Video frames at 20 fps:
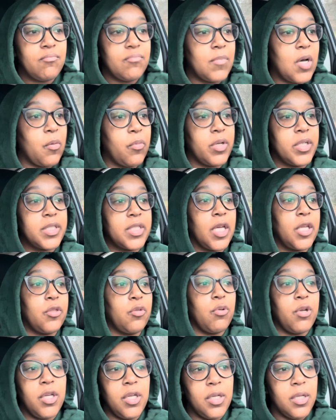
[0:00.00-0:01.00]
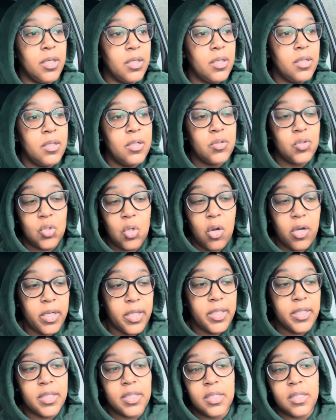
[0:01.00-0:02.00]
I want to say 3
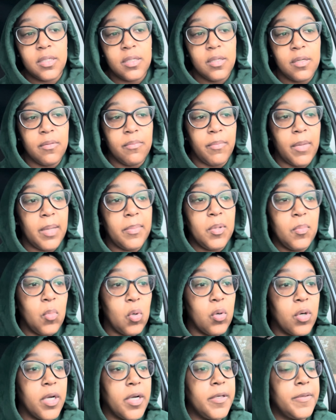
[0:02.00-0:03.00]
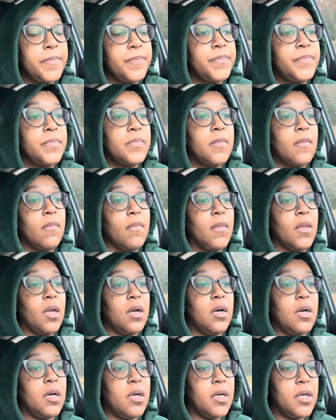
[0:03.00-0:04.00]
Targets, maybe more.
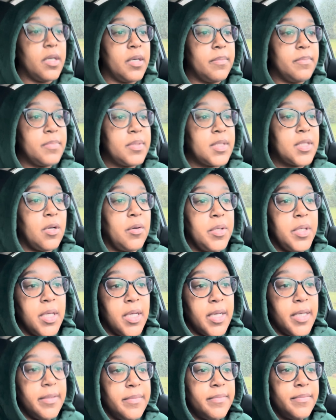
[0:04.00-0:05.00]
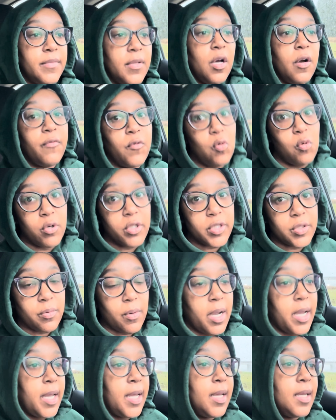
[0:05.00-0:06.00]
So yeah, of course,
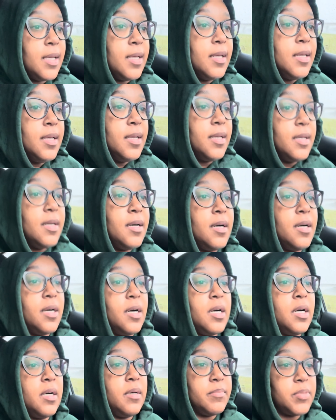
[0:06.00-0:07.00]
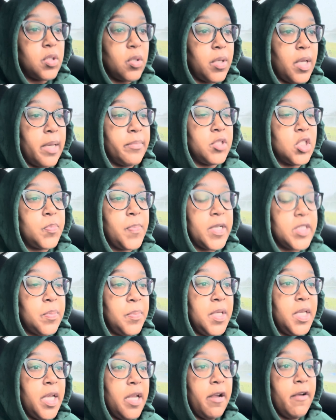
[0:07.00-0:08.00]
right? So yeah, I'm just about to
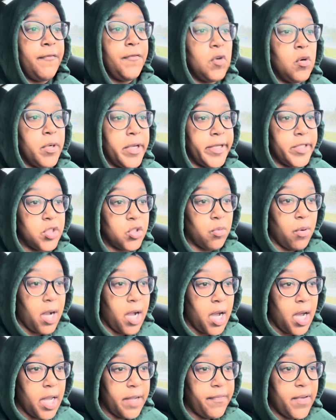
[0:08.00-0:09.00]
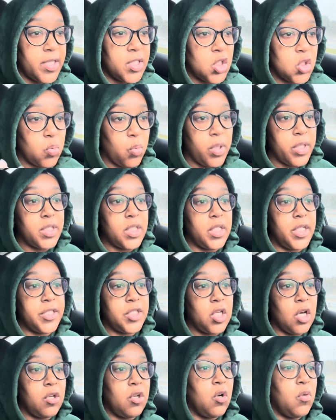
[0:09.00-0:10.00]
be careful and drive. I just wanted to let
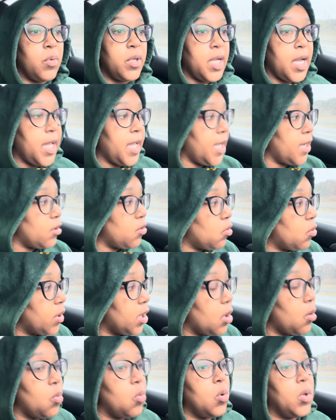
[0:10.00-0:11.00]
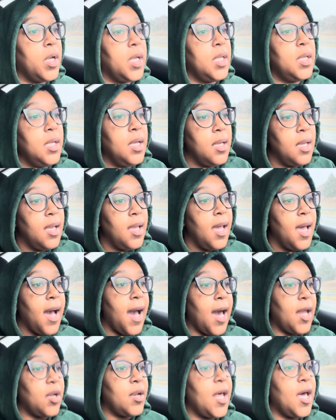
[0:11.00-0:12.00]
y'all know what I had going on.
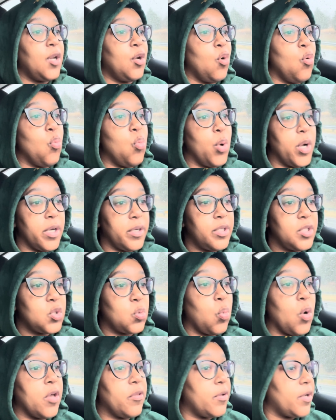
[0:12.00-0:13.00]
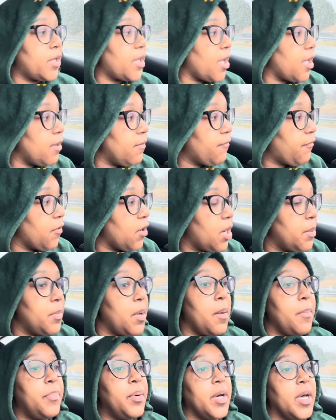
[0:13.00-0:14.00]
I do not know where this weather came from,
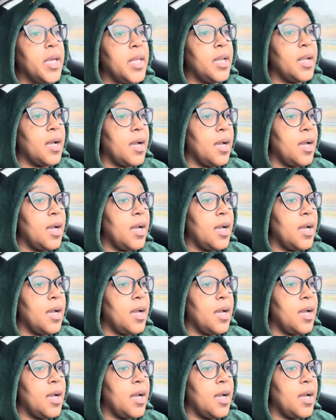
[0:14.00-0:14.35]
but